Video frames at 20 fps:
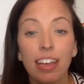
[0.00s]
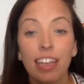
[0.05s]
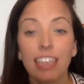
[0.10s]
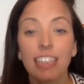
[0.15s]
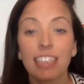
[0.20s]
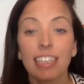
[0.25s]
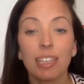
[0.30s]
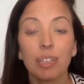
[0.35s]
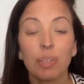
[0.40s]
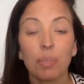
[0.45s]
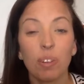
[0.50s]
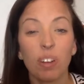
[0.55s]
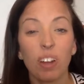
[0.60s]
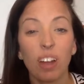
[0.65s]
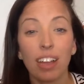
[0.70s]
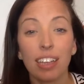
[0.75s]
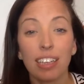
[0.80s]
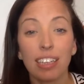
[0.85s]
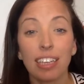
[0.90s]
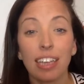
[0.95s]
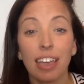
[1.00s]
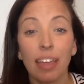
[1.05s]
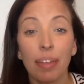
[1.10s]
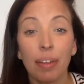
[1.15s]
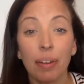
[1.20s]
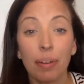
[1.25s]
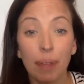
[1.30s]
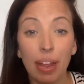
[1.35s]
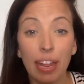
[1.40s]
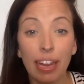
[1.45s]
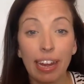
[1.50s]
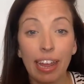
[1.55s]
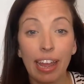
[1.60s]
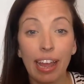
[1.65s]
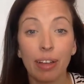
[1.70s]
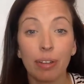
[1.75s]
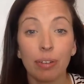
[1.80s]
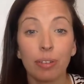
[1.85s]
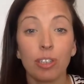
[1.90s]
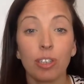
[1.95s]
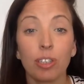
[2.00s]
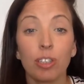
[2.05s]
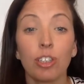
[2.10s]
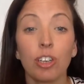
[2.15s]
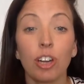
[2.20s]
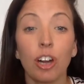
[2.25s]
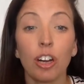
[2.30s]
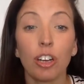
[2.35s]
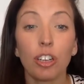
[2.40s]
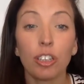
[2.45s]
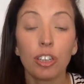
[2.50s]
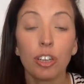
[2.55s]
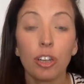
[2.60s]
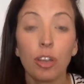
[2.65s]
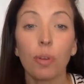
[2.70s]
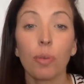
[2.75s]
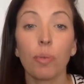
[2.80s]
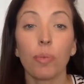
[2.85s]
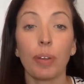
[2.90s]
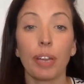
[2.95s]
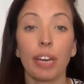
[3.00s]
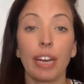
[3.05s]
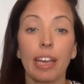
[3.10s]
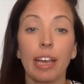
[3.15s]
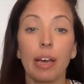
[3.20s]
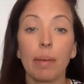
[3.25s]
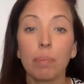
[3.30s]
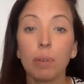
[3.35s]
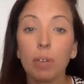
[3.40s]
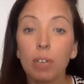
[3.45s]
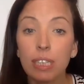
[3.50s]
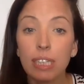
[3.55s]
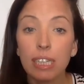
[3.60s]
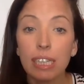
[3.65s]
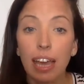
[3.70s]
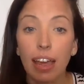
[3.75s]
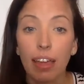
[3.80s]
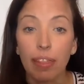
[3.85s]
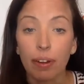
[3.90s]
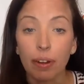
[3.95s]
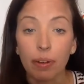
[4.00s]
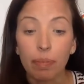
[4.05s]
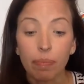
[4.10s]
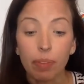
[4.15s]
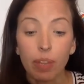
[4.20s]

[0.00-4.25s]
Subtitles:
since we're not together right now to start reading a book together.